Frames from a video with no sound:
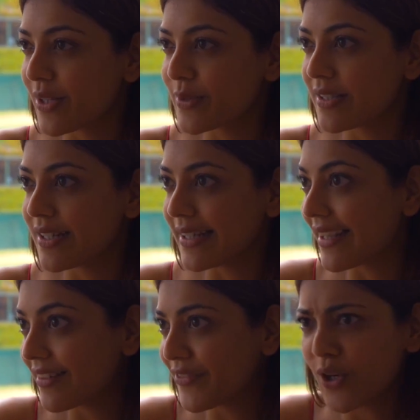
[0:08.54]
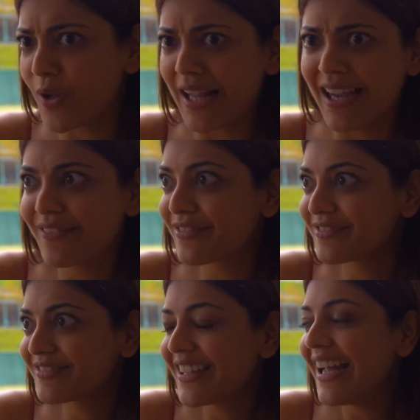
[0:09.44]
since I was a little kid. We all have.
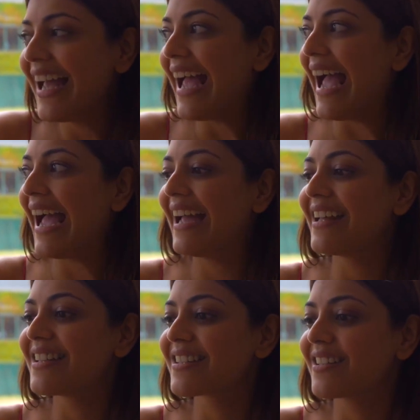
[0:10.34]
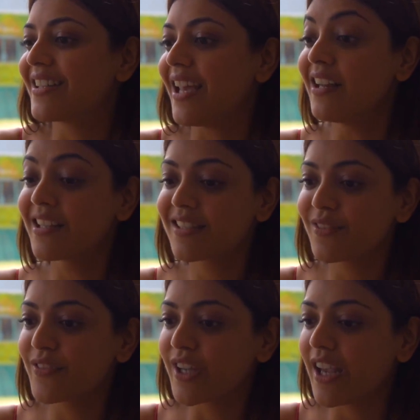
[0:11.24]
And the elegance
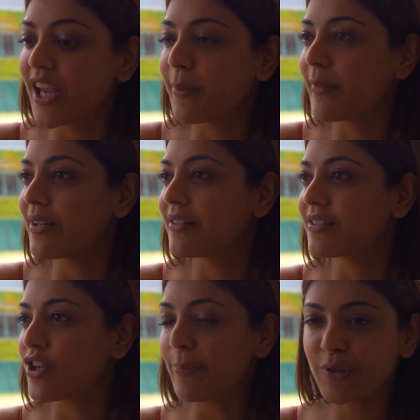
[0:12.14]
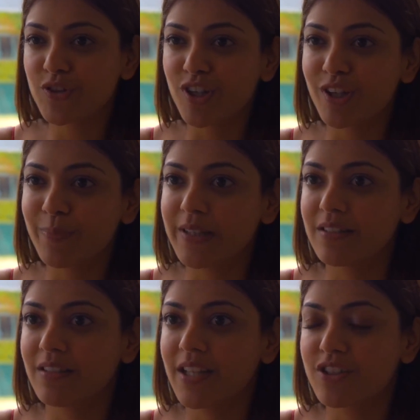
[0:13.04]
of the game and the championship
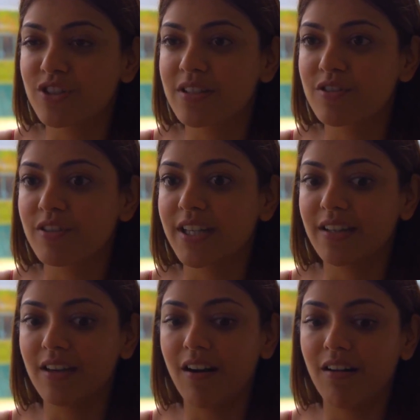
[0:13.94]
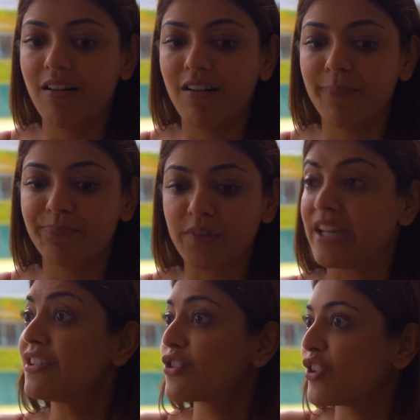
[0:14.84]
and the legendary, the
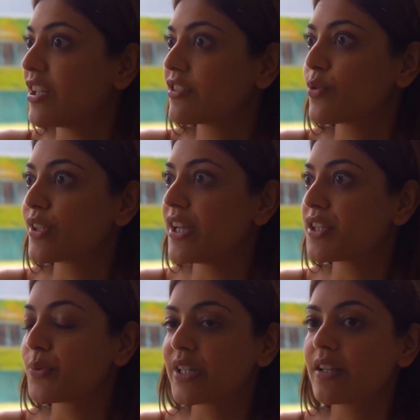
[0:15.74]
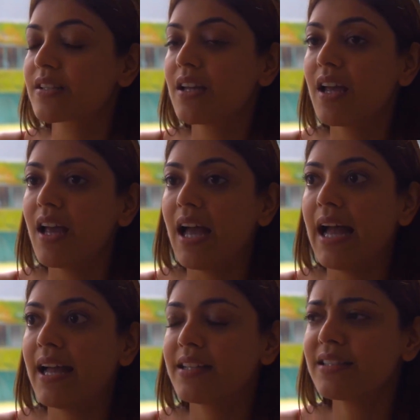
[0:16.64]
history associated with it.
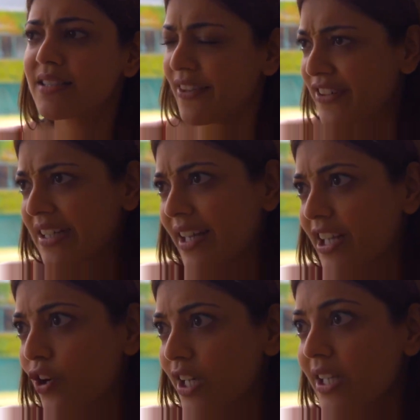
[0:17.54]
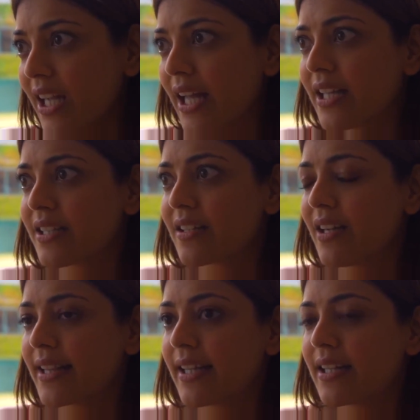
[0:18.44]
And it's definitely iconic and
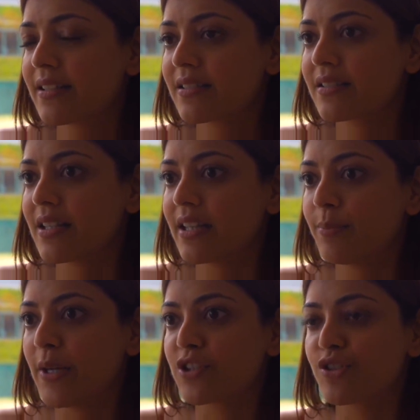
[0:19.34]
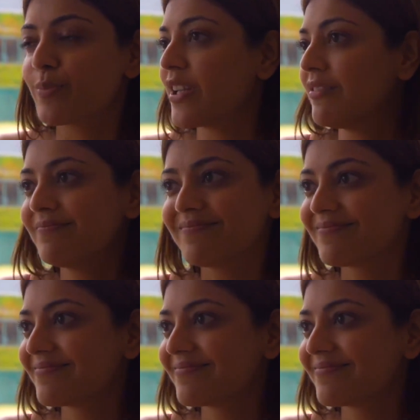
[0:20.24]
I think it's like a pleasure to be here.